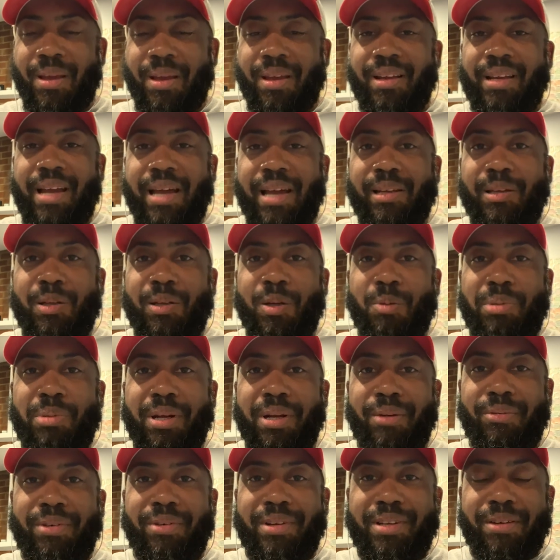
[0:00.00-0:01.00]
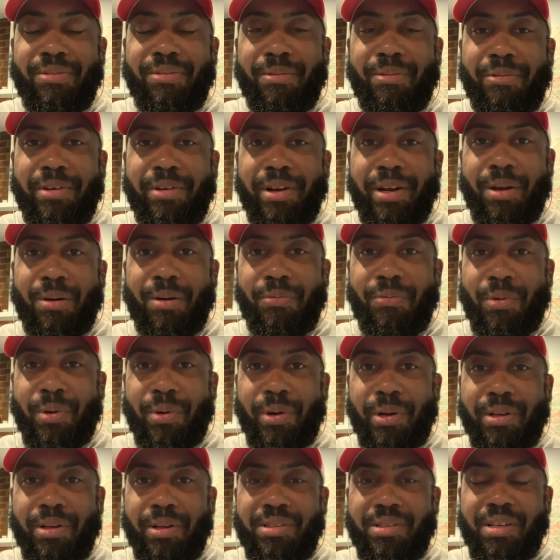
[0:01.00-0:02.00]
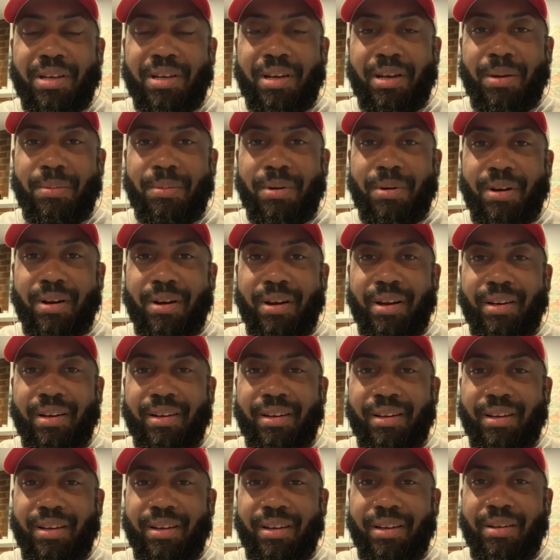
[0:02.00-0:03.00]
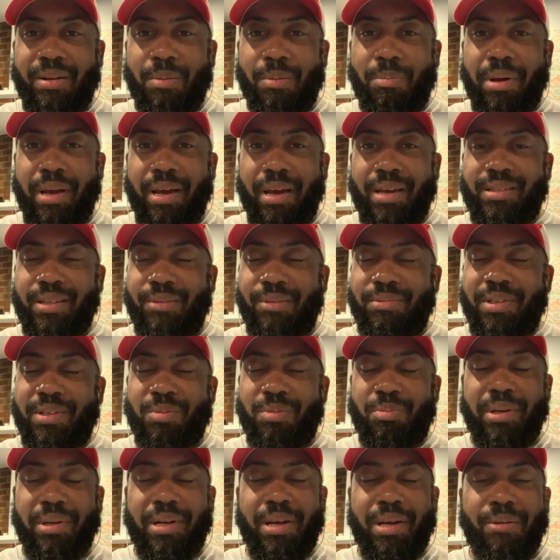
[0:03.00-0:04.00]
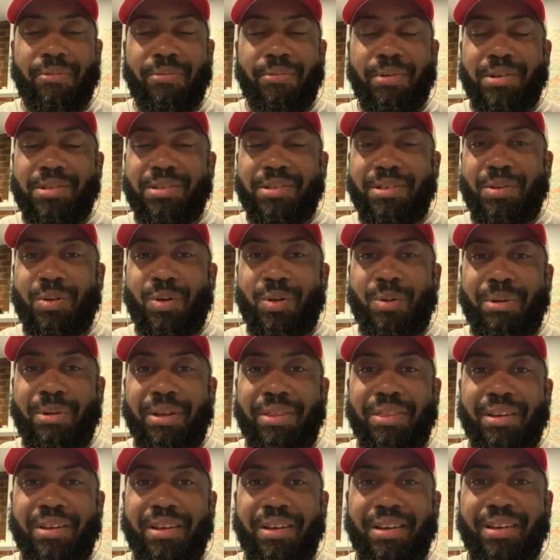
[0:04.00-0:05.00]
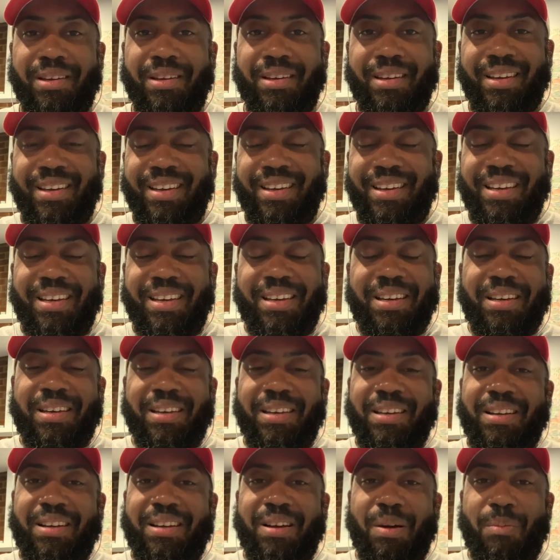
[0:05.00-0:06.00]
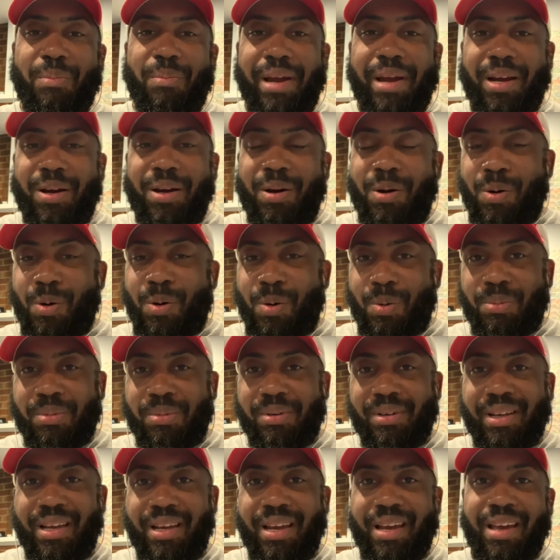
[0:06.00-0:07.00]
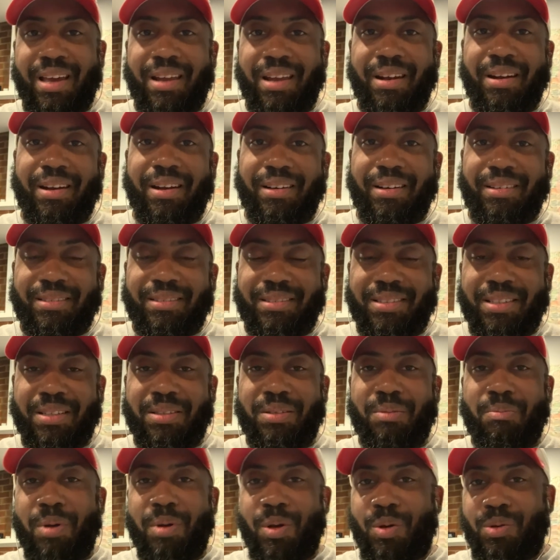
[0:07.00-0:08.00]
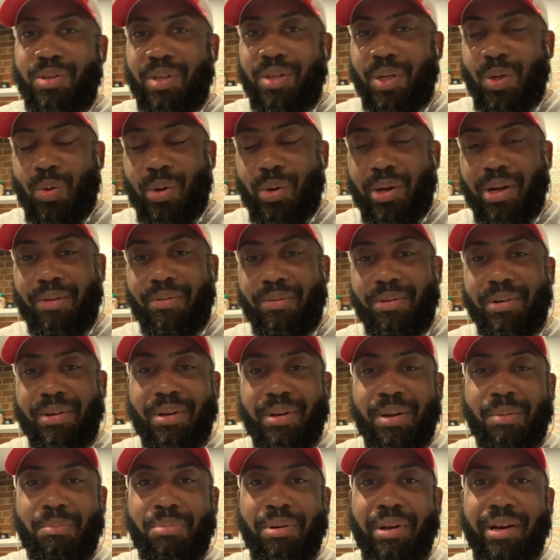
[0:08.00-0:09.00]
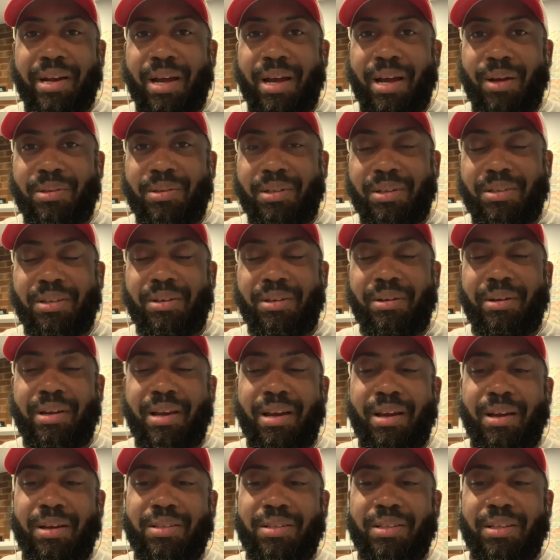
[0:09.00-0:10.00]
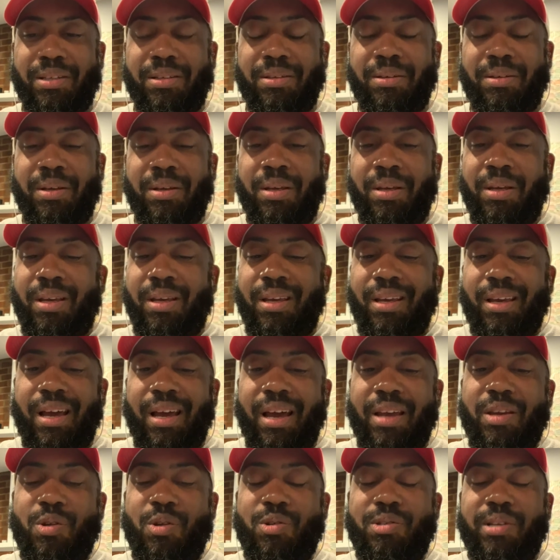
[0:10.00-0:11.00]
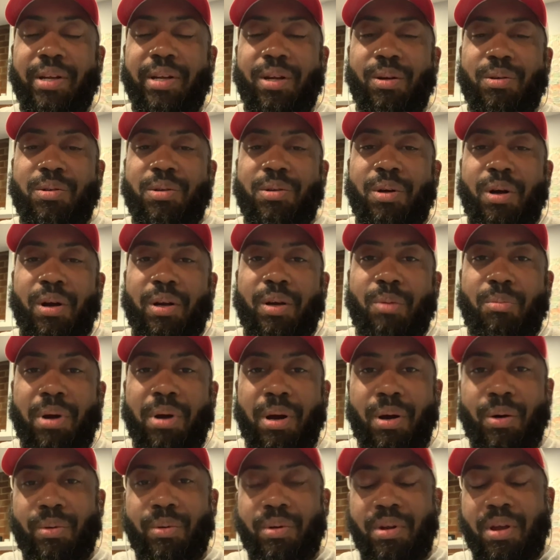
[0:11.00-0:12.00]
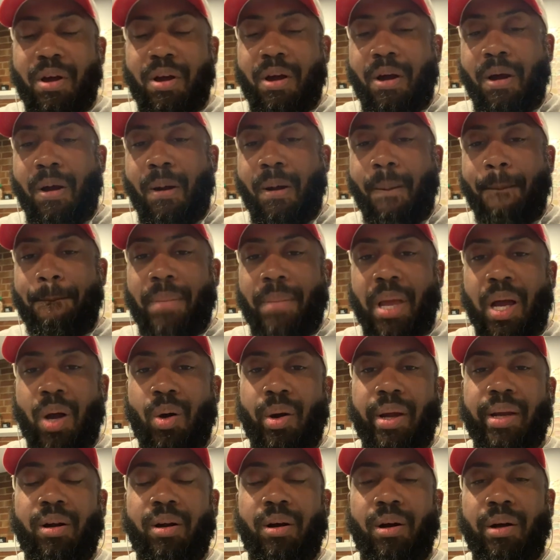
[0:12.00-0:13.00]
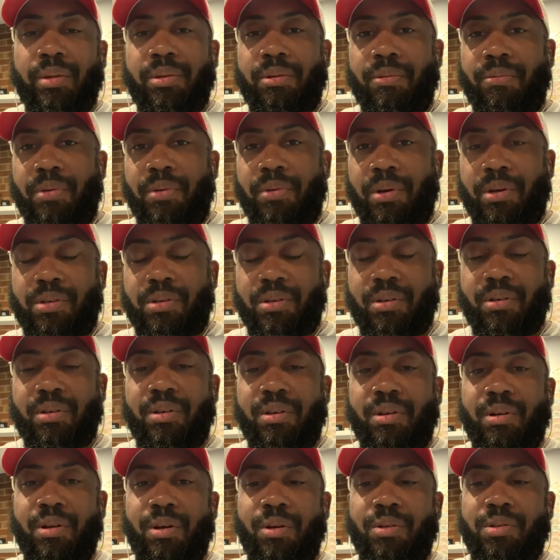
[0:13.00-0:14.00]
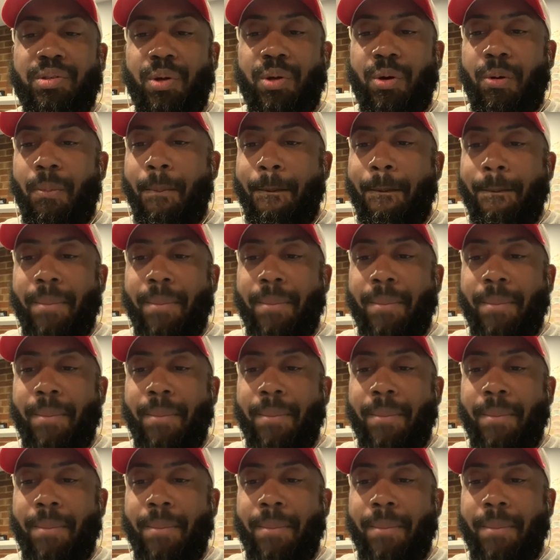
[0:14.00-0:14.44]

got a little bit of a different video for you this time, all right? In the past, I've just been out fishing, doing my thing, come back home, edit it to some music or whatever, and put it out there to you guys. And I usually don't talk about how I caught the fish, So